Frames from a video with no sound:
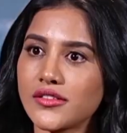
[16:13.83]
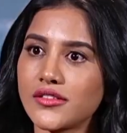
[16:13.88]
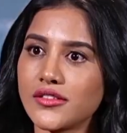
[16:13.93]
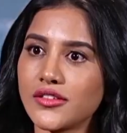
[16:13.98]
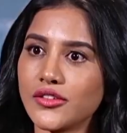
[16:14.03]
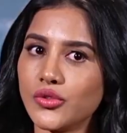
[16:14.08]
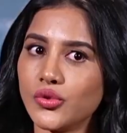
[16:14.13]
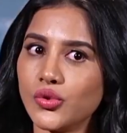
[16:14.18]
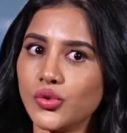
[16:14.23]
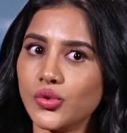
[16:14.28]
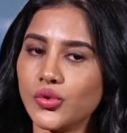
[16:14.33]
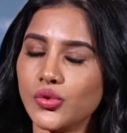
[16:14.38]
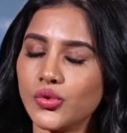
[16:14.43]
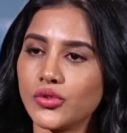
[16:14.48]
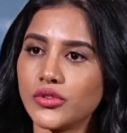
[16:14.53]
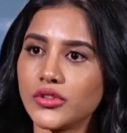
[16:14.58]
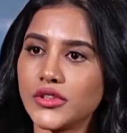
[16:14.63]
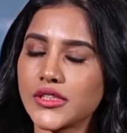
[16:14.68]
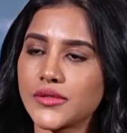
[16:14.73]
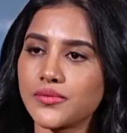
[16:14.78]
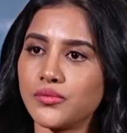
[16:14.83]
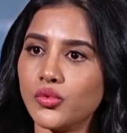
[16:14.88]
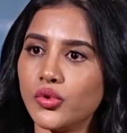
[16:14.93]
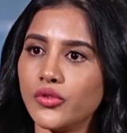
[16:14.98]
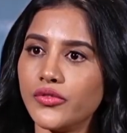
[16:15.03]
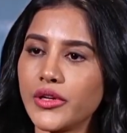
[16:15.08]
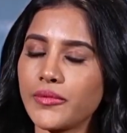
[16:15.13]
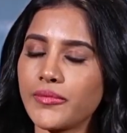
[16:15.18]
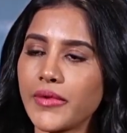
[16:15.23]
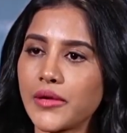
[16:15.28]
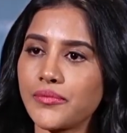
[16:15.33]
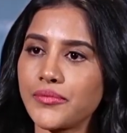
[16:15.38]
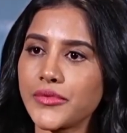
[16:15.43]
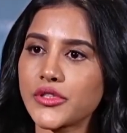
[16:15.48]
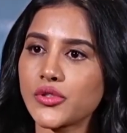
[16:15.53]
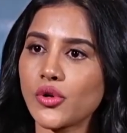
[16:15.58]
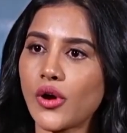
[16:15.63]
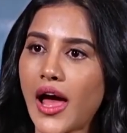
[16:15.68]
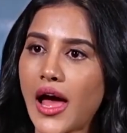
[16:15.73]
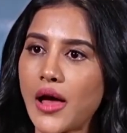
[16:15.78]
you, this movie made me
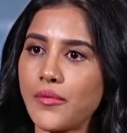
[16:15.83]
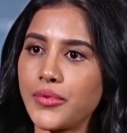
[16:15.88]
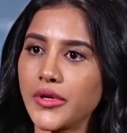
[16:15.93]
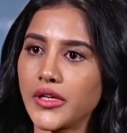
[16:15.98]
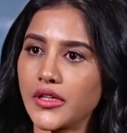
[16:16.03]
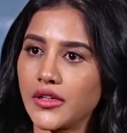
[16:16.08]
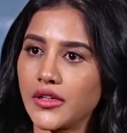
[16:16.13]
so happy.